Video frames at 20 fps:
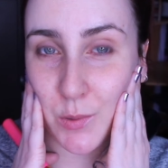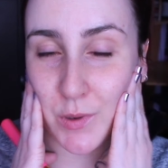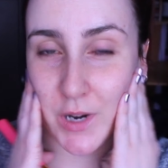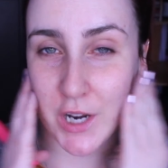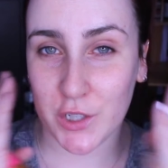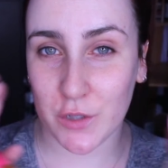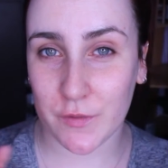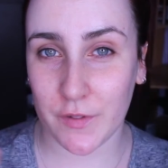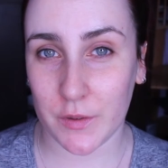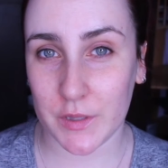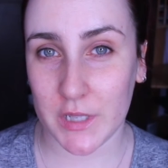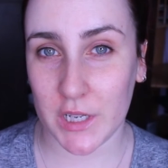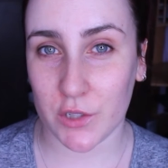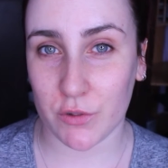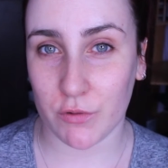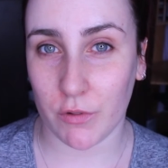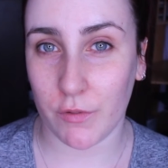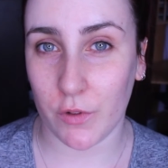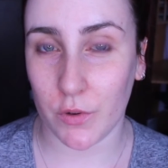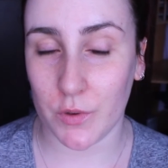When I do
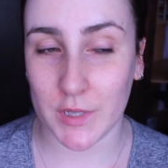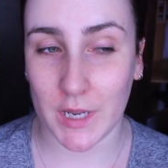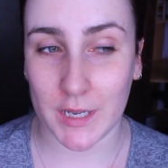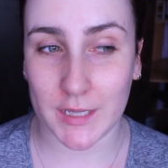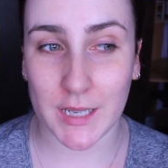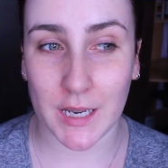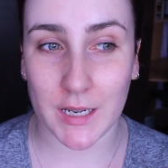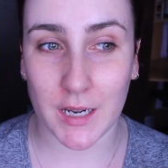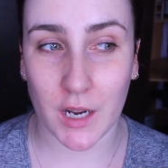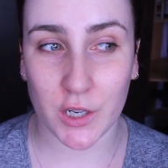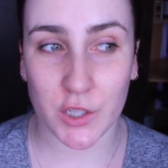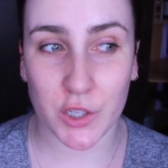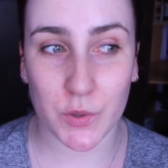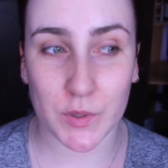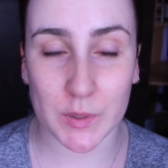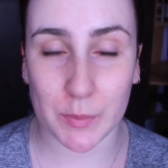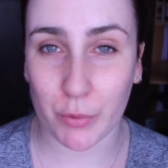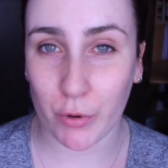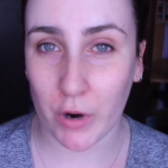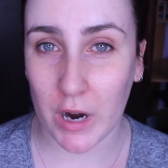foundation reviews, I tend not to
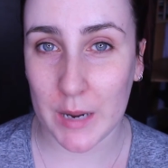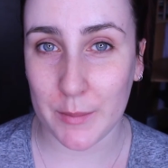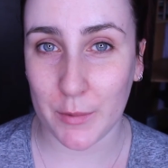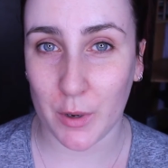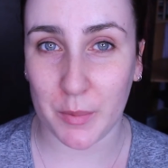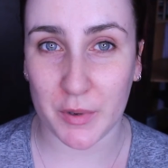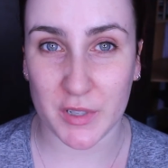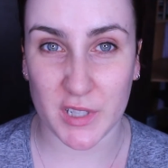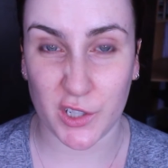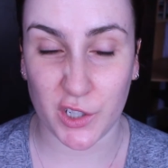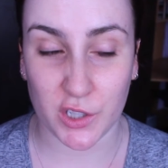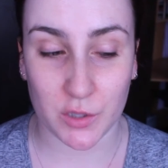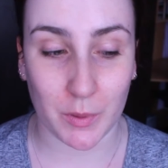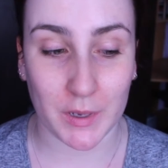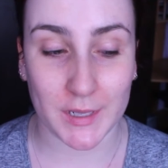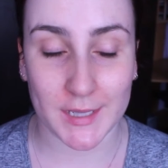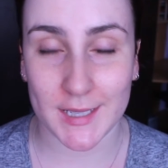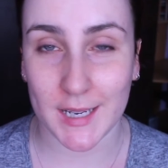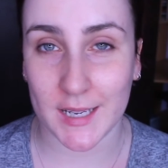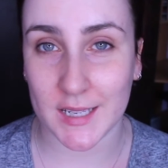use a primer because I just
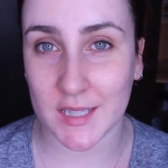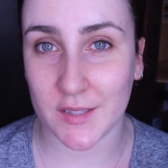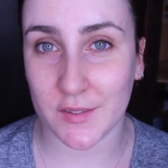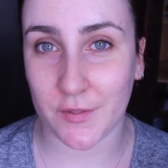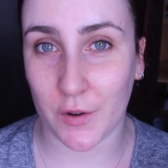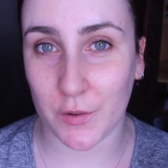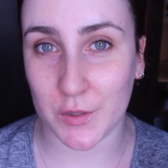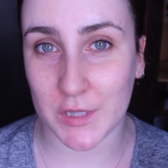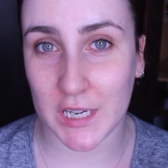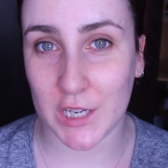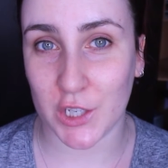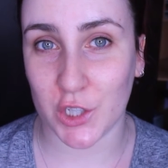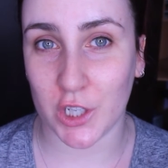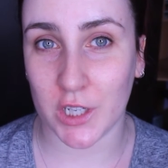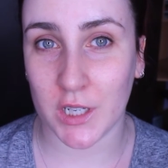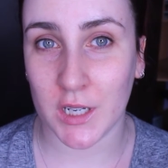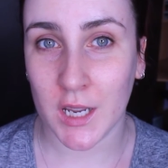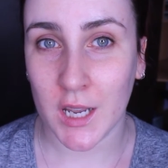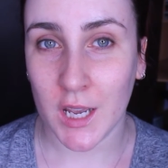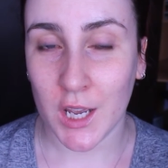want to test the
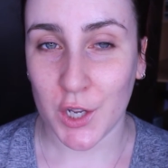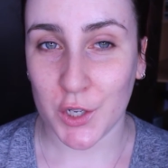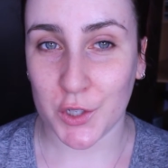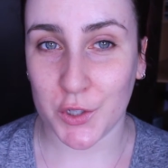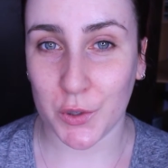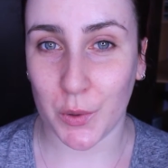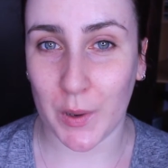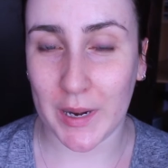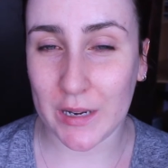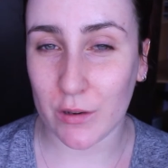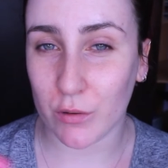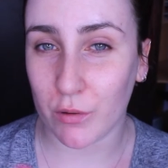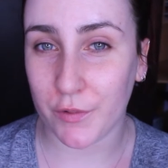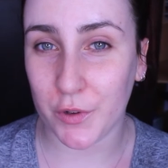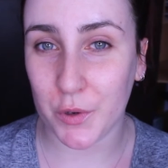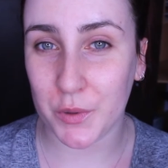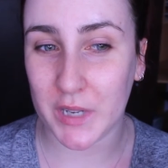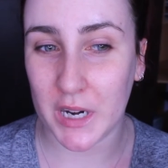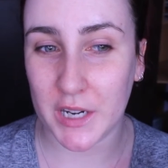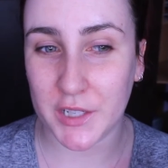foundation. So any
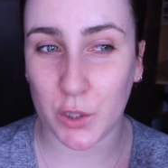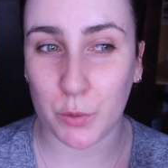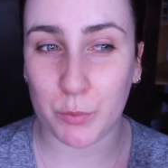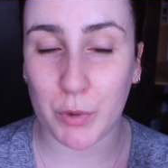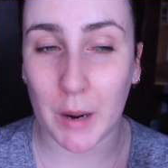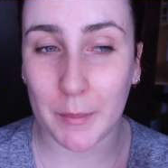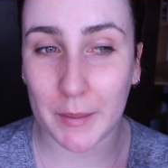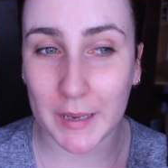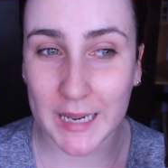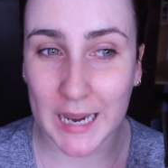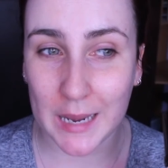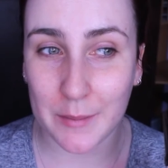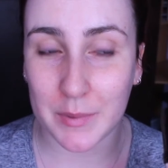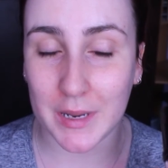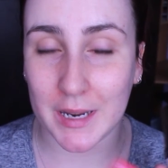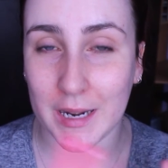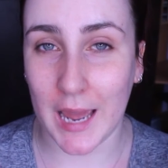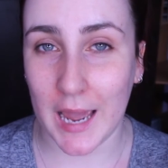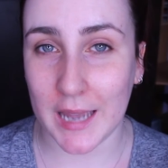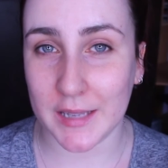review that I do probably can
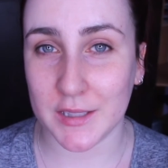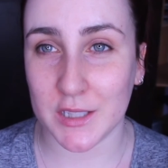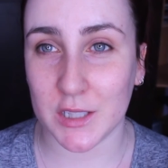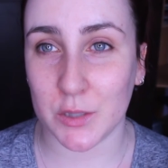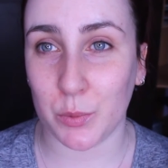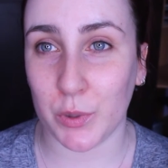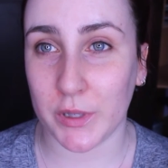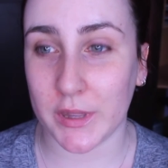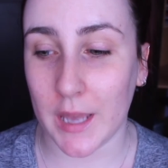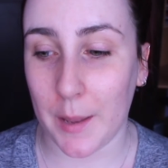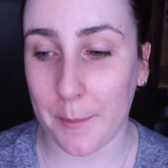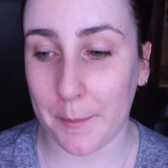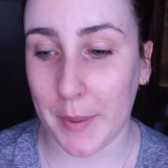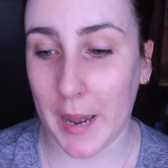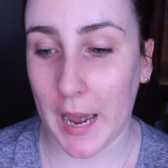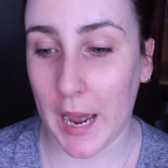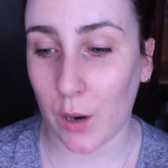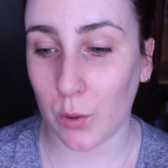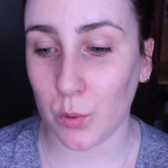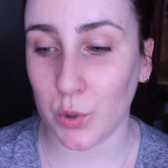be enhanced with a
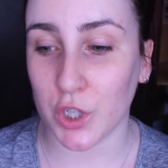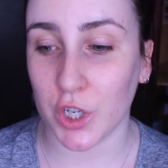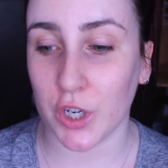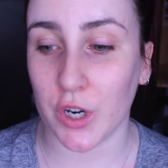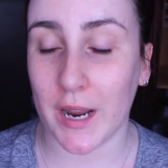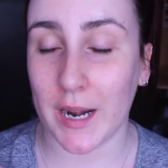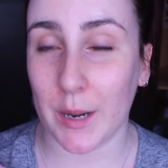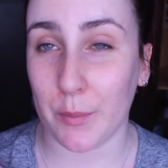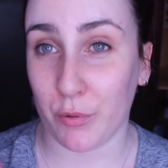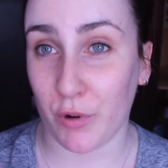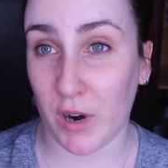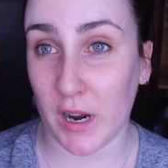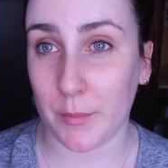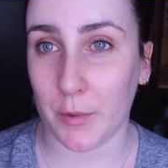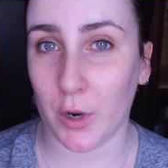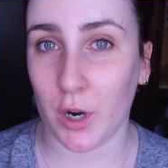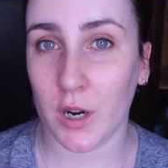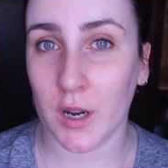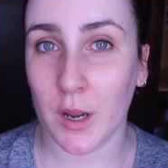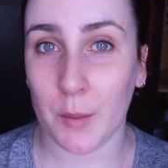powder and a
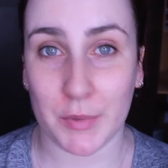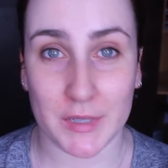primer.